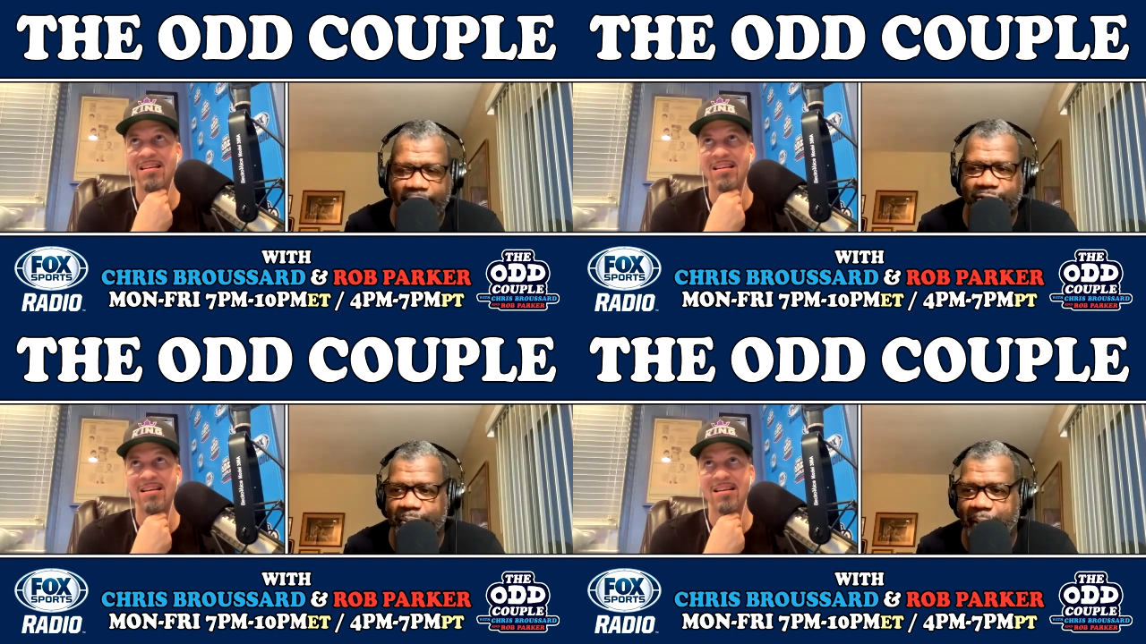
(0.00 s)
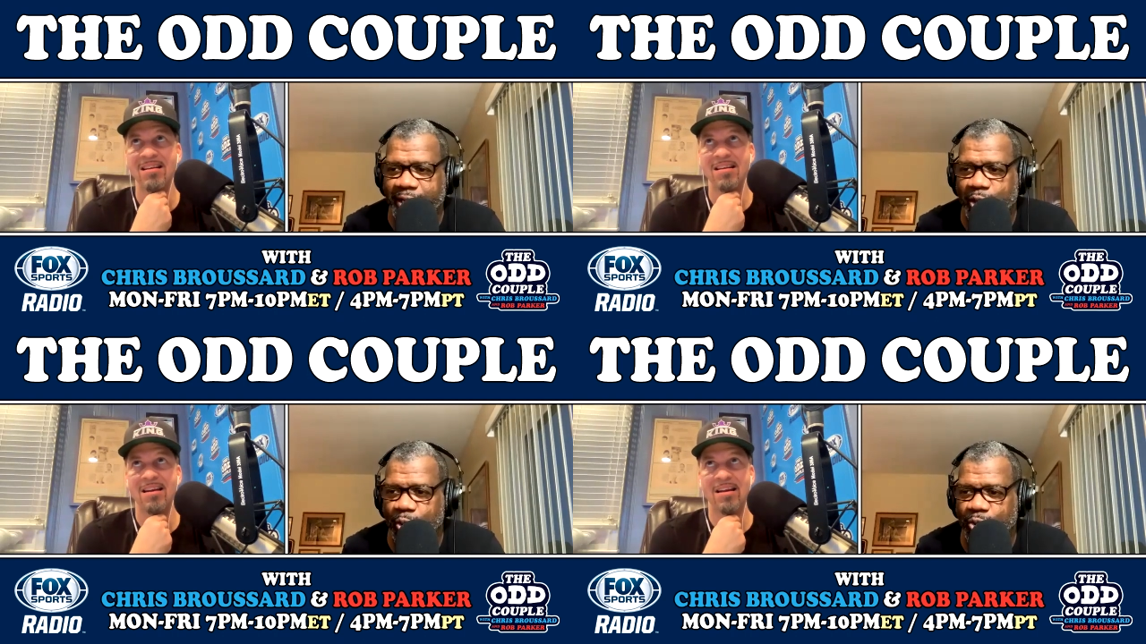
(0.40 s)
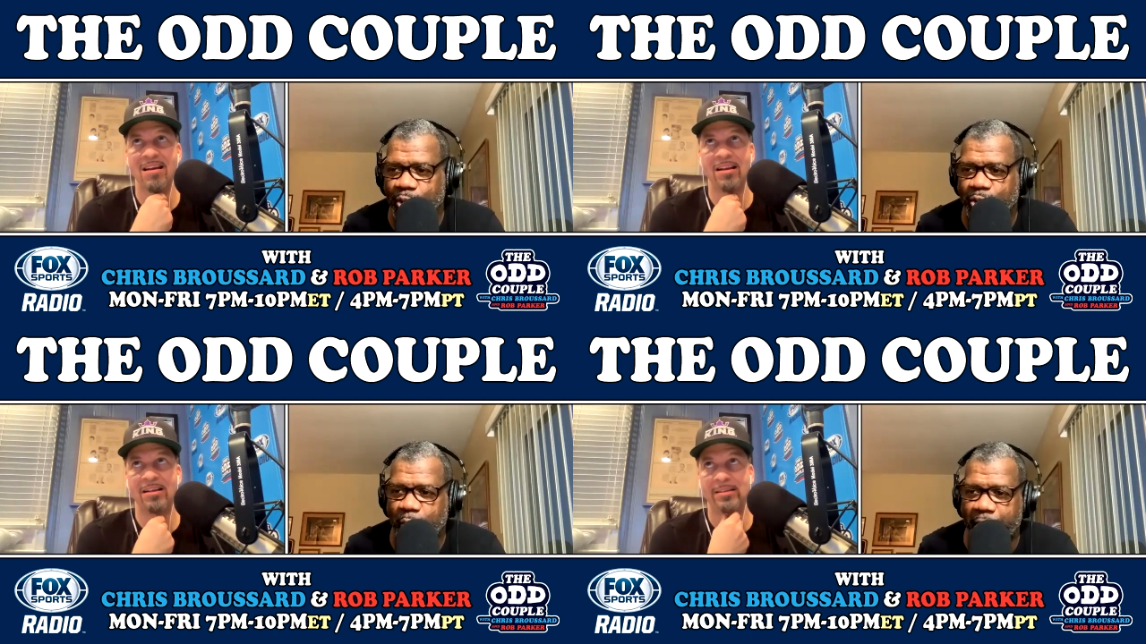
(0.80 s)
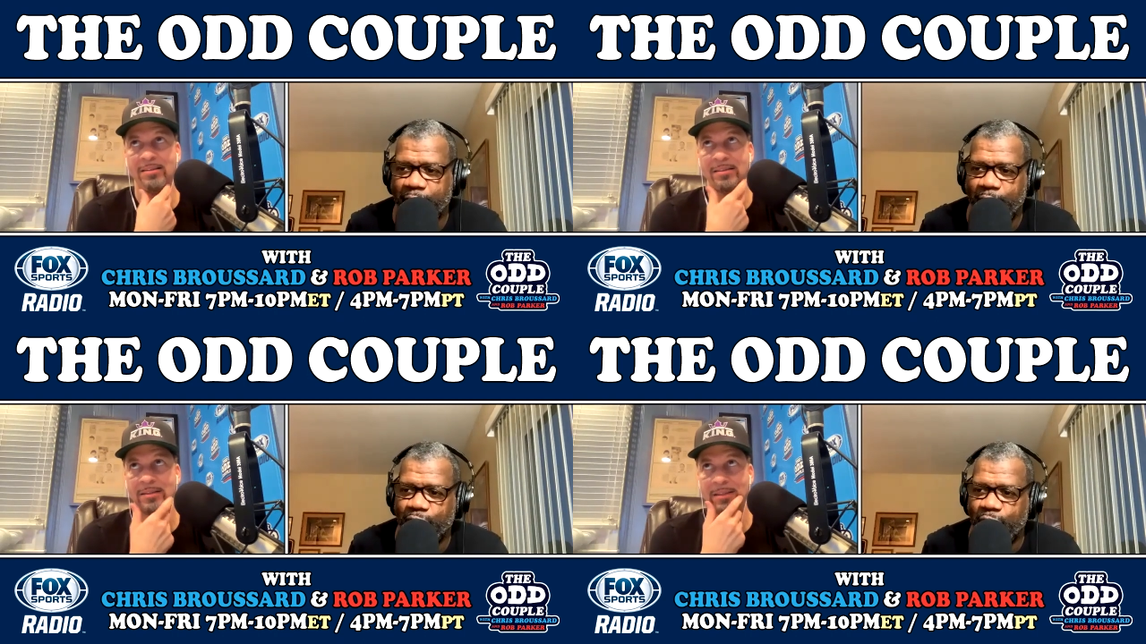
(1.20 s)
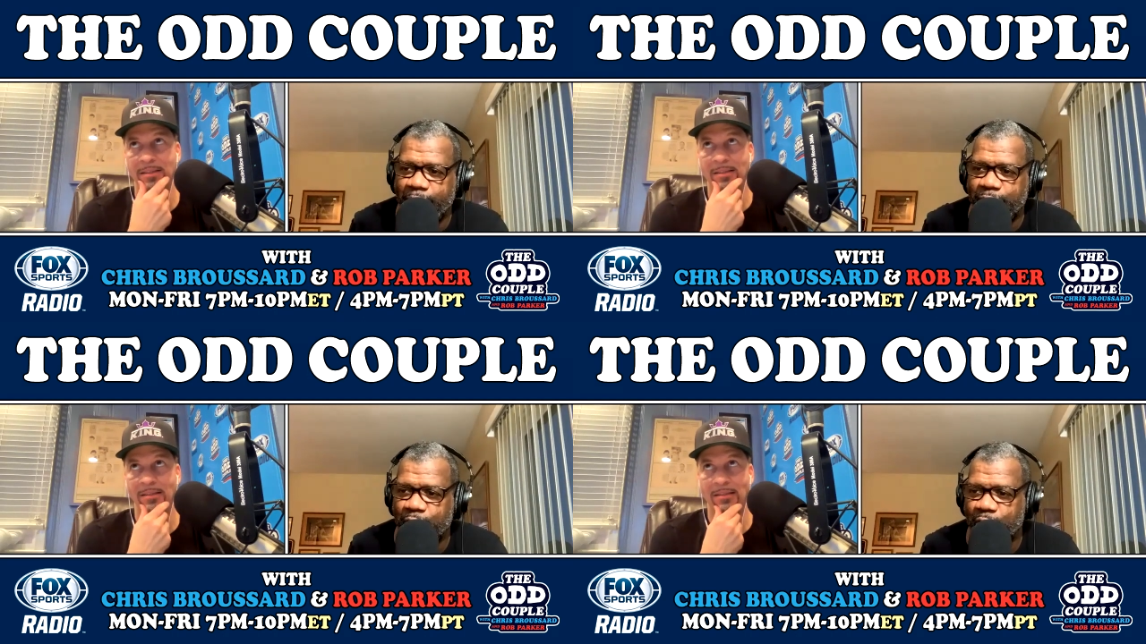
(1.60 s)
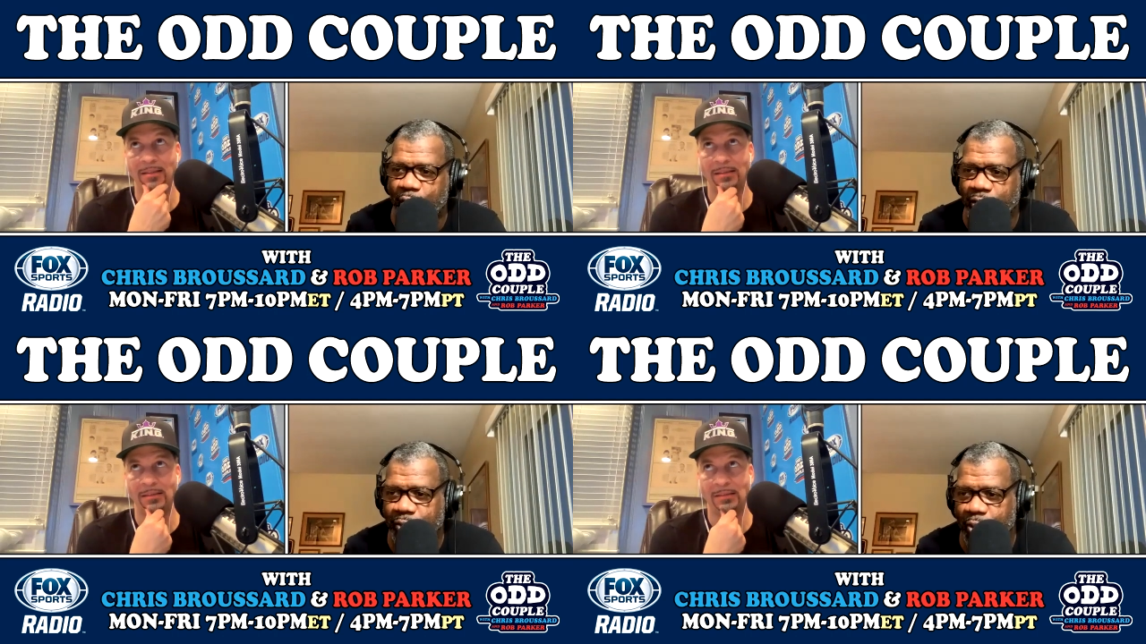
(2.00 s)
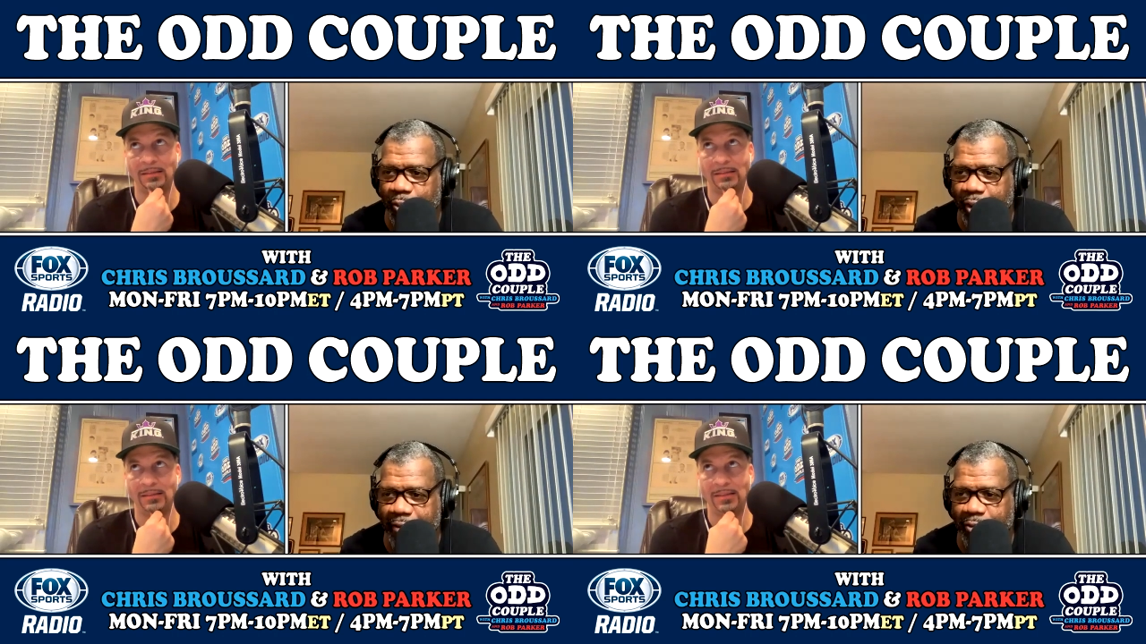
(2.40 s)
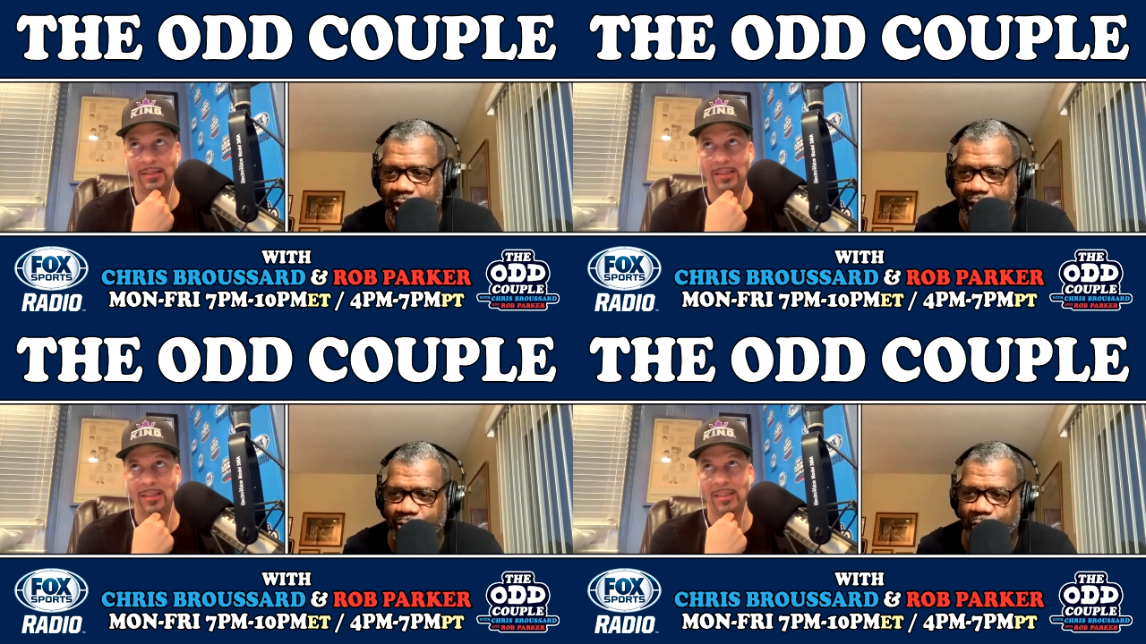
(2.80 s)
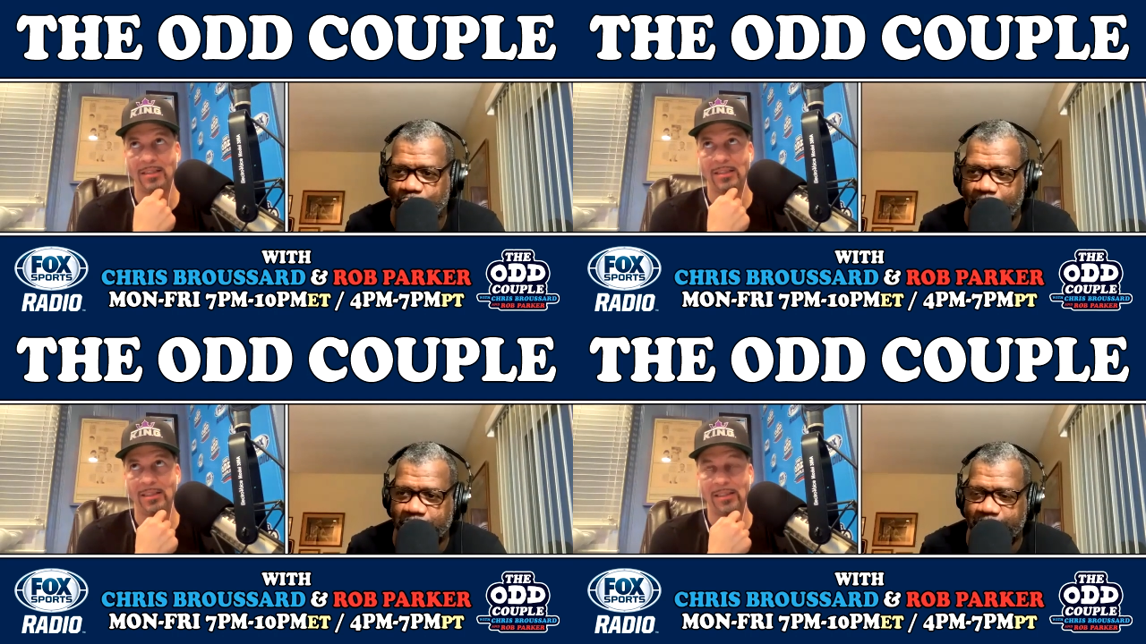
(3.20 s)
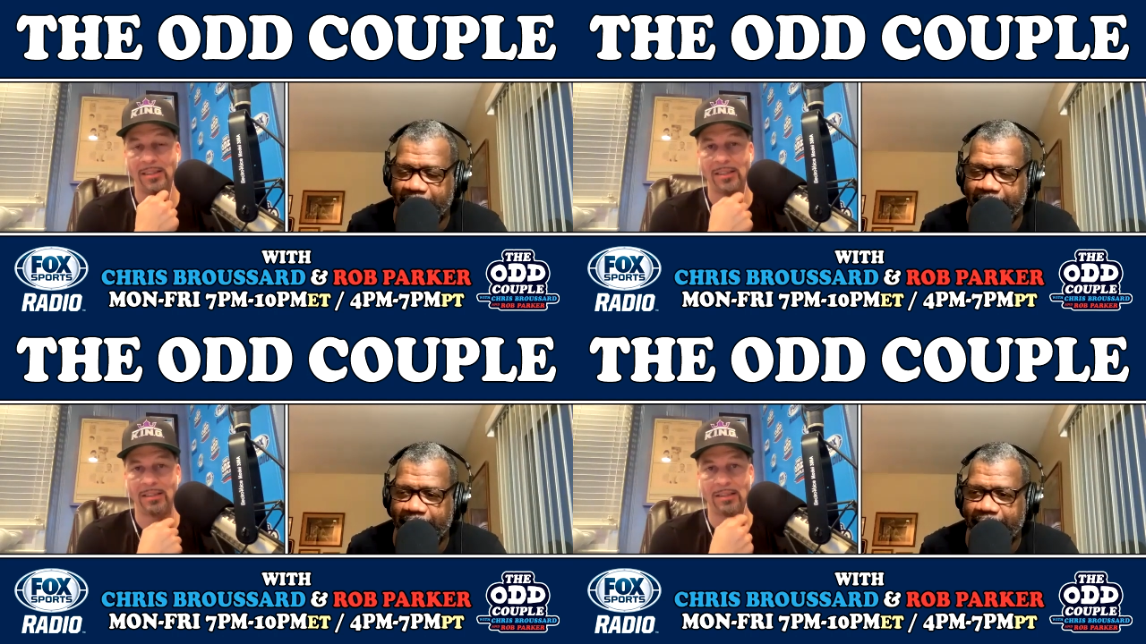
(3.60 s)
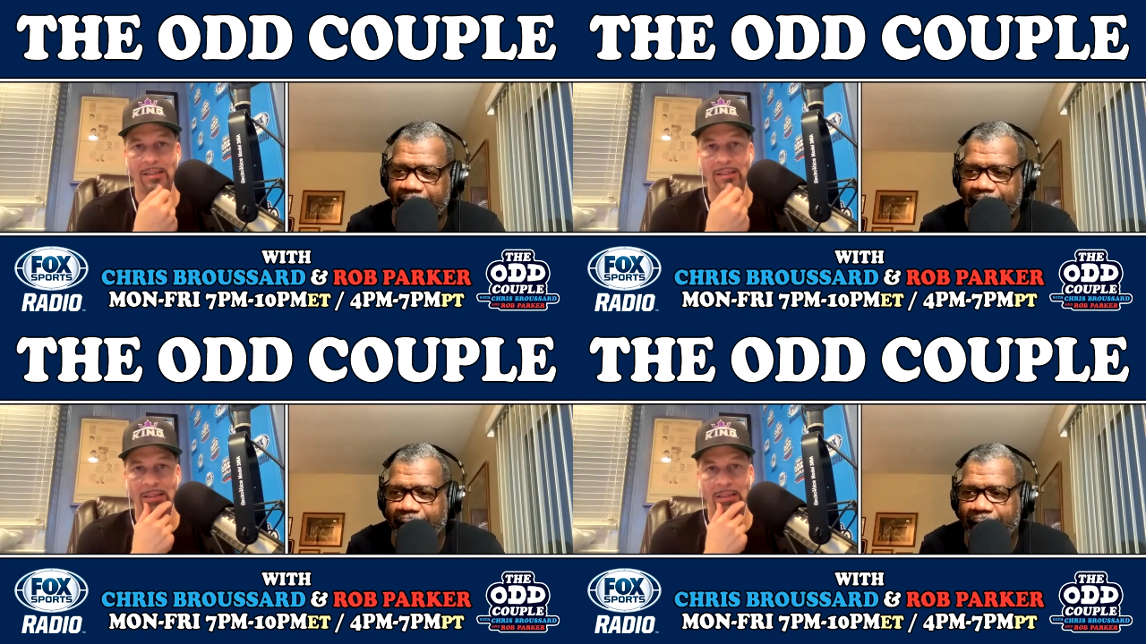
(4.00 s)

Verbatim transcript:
Speaker 1: If somebody goes on Twitter and rips you or, or whatever it is, or rips me,